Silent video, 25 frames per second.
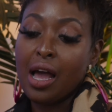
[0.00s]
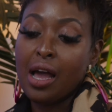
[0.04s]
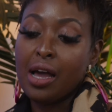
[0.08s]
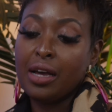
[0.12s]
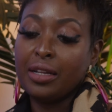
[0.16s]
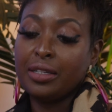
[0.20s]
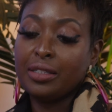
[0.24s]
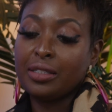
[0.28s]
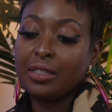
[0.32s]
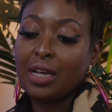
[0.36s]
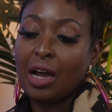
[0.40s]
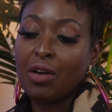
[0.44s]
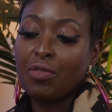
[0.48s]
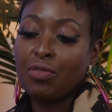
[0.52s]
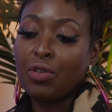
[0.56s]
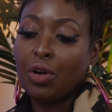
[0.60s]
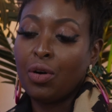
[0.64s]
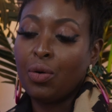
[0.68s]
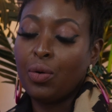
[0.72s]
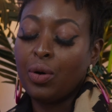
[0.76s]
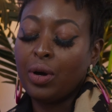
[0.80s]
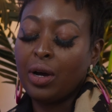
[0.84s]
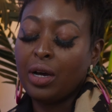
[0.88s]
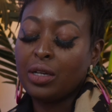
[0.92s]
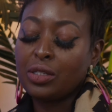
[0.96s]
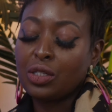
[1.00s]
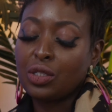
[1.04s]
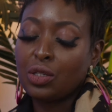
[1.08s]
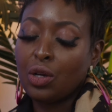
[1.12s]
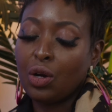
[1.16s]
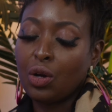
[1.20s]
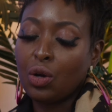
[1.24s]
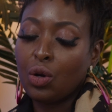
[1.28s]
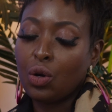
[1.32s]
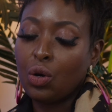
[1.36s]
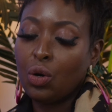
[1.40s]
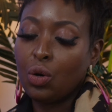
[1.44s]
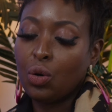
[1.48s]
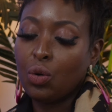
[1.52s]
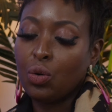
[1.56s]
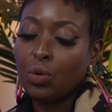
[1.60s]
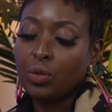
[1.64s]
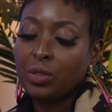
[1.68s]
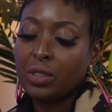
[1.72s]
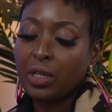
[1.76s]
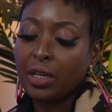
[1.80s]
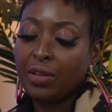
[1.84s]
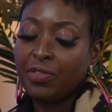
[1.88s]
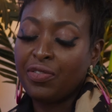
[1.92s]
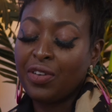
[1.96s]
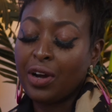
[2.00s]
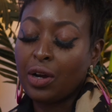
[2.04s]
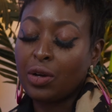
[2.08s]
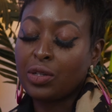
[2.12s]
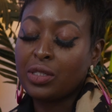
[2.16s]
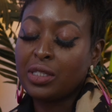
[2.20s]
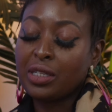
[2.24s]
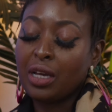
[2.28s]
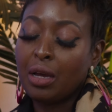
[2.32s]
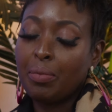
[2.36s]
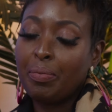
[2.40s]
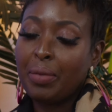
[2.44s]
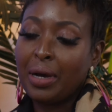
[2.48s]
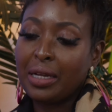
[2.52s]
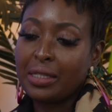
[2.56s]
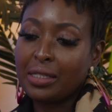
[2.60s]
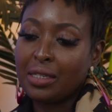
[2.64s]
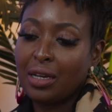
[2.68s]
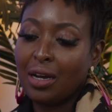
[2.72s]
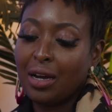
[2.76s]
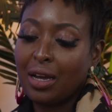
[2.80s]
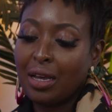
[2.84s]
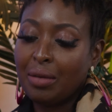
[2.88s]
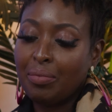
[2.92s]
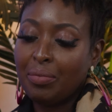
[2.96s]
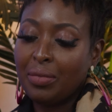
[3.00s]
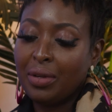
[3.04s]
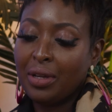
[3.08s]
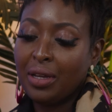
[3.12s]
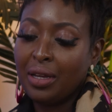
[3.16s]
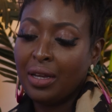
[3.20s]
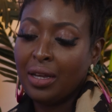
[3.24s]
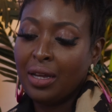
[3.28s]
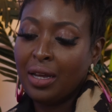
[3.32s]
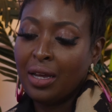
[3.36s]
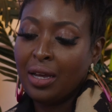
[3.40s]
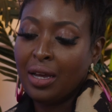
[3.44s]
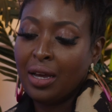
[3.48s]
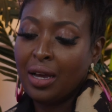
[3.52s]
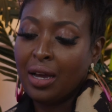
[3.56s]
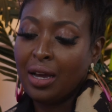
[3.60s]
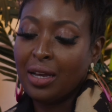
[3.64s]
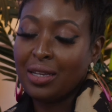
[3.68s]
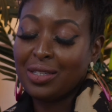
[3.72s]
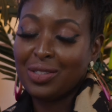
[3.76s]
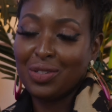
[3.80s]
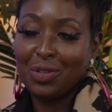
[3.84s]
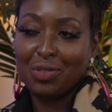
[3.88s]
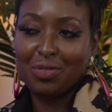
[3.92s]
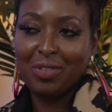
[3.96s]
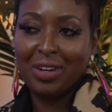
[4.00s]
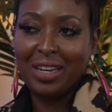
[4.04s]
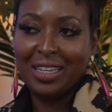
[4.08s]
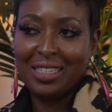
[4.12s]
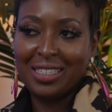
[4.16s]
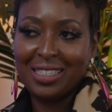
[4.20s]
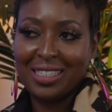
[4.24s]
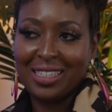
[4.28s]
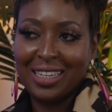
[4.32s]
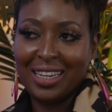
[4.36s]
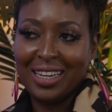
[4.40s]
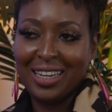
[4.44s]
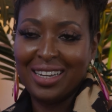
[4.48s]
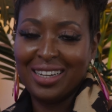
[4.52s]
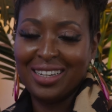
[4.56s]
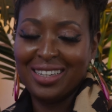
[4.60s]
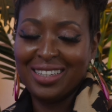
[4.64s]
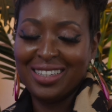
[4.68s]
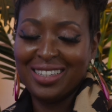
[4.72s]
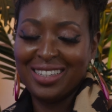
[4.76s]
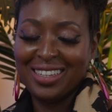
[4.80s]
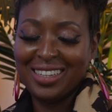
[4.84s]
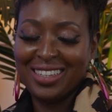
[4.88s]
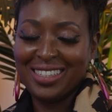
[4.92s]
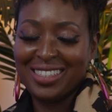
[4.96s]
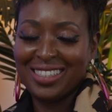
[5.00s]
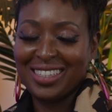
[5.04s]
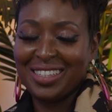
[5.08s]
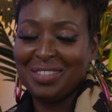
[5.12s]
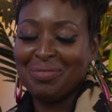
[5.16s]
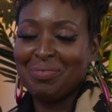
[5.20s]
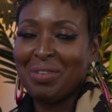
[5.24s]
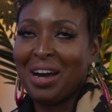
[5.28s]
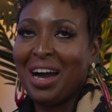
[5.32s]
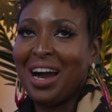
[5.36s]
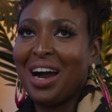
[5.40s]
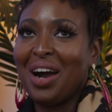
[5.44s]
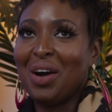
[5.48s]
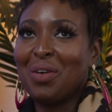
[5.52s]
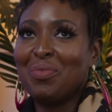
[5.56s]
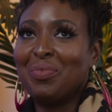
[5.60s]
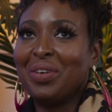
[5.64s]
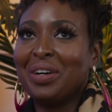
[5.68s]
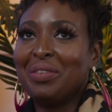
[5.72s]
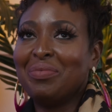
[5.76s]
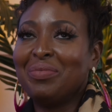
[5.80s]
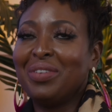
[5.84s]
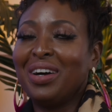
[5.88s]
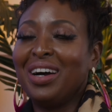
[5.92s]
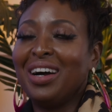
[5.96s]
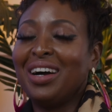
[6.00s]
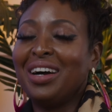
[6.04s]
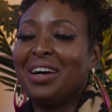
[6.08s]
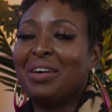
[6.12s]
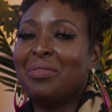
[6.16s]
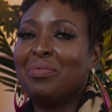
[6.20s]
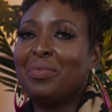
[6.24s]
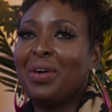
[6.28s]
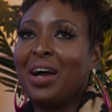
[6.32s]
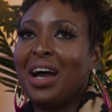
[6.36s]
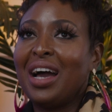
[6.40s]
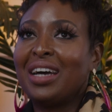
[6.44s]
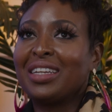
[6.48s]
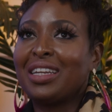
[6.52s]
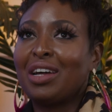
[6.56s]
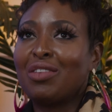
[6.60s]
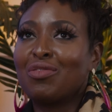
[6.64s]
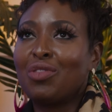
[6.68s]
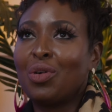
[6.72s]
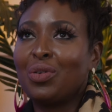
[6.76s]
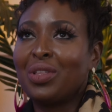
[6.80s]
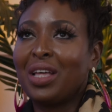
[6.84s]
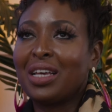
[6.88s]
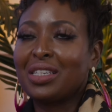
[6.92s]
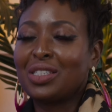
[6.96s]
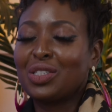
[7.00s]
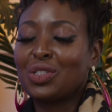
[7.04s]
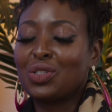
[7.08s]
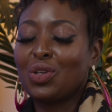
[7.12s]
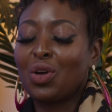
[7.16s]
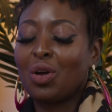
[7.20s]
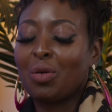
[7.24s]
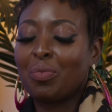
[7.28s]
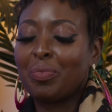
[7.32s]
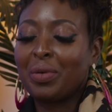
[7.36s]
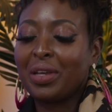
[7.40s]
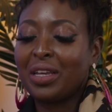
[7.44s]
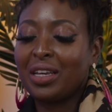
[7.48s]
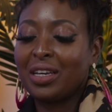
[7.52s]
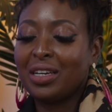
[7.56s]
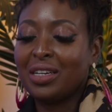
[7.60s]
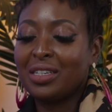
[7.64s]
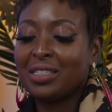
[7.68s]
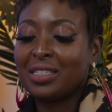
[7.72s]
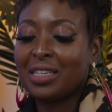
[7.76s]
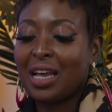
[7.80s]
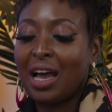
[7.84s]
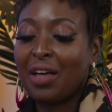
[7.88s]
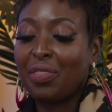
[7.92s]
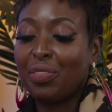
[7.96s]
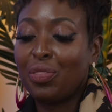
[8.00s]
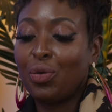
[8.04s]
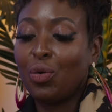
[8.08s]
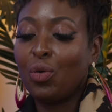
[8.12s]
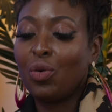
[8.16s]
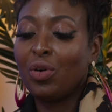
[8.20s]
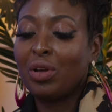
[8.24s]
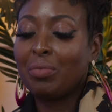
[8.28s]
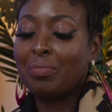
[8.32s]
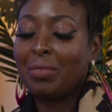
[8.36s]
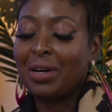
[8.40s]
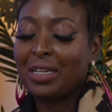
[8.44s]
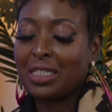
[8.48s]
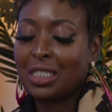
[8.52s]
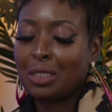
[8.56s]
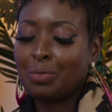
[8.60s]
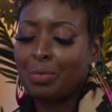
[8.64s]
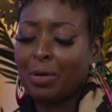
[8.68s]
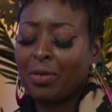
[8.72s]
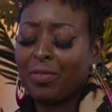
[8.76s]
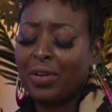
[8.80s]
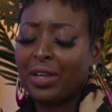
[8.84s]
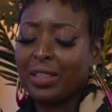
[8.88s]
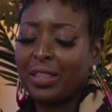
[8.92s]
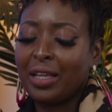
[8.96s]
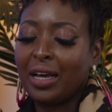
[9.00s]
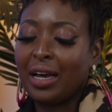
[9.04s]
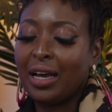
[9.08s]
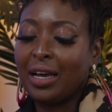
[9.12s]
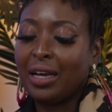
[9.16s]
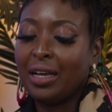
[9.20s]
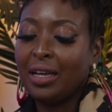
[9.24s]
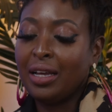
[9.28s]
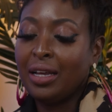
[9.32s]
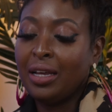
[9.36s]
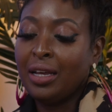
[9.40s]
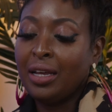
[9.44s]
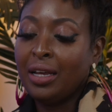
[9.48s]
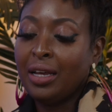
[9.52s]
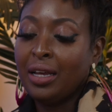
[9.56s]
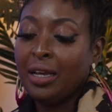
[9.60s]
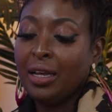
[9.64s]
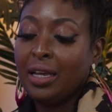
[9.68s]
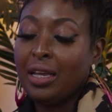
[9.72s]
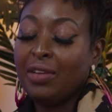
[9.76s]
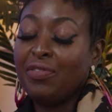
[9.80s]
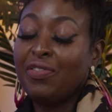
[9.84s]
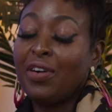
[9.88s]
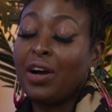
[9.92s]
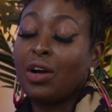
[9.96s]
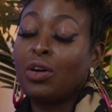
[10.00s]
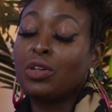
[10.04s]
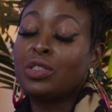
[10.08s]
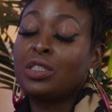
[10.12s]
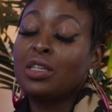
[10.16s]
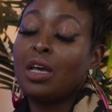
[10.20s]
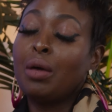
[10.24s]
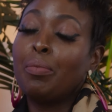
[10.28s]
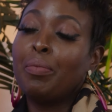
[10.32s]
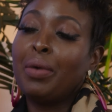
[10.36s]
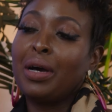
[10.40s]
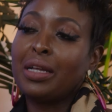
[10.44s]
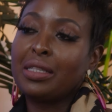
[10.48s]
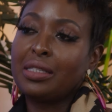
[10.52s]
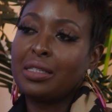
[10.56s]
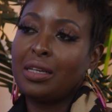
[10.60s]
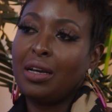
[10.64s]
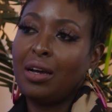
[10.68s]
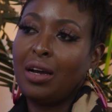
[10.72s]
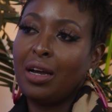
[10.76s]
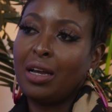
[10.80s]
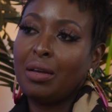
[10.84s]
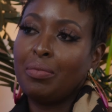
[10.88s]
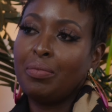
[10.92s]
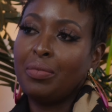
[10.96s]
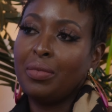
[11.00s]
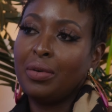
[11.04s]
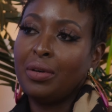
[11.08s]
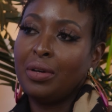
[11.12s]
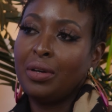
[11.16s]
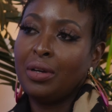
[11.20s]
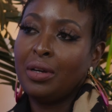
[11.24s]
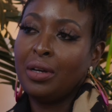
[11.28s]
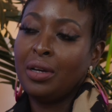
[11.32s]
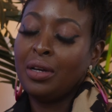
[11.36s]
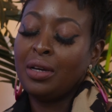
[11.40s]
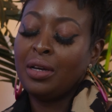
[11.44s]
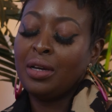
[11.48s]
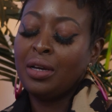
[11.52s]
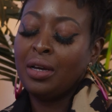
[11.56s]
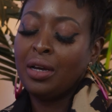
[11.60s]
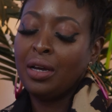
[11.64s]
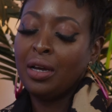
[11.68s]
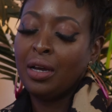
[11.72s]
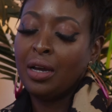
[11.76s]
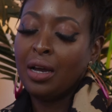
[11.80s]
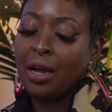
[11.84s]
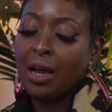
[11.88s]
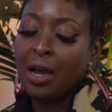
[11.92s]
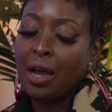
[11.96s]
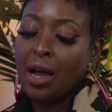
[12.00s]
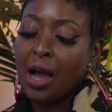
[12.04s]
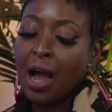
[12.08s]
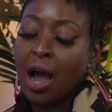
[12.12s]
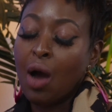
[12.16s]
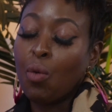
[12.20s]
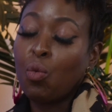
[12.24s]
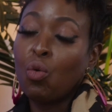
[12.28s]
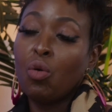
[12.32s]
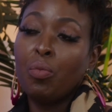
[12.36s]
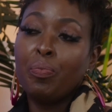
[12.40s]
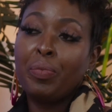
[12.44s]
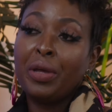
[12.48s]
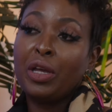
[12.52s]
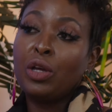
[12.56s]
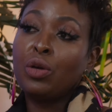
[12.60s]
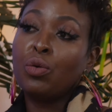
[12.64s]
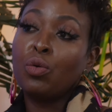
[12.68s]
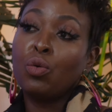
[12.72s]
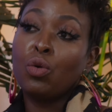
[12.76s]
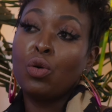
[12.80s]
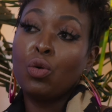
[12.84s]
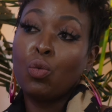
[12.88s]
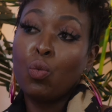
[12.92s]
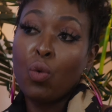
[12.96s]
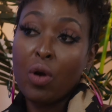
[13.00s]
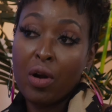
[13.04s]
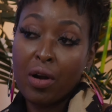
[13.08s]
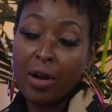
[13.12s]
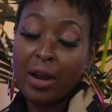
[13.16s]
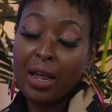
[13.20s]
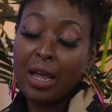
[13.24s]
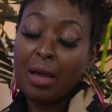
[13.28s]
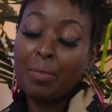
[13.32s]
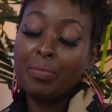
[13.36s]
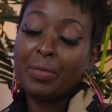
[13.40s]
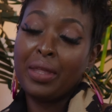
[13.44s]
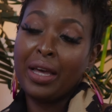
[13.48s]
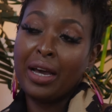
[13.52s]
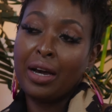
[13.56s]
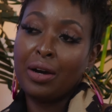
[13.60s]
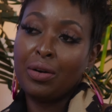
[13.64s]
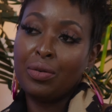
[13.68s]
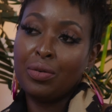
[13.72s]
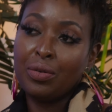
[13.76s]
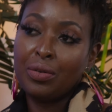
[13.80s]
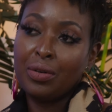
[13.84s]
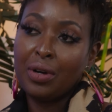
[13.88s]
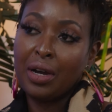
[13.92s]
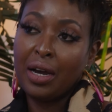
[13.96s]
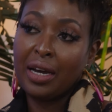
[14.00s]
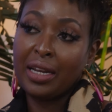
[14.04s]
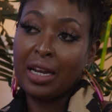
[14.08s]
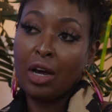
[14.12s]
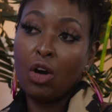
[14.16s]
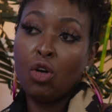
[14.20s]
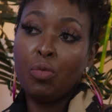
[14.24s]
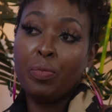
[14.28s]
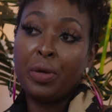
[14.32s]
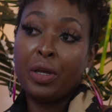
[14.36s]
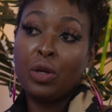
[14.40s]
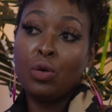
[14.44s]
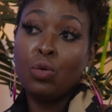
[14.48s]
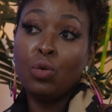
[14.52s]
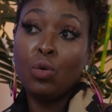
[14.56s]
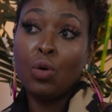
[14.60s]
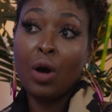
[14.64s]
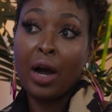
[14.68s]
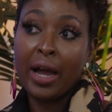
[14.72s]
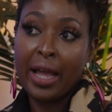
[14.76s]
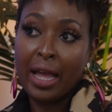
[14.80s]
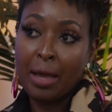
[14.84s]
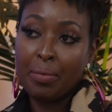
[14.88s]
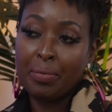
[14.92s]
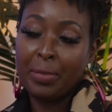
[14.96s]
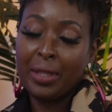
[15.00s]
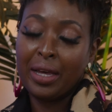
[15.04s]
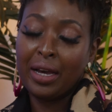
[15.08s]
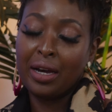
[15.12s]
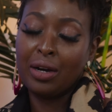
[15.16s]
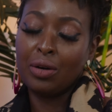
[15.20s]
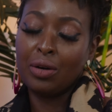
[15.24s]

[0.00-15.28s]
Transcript: And I wrote a song called If I Could Turn Back Time. It's not released yet. It's in my album. And I wrote that song because I thought in my spirit that if I could turn back time, I won't be where I am now, and I won't be who I am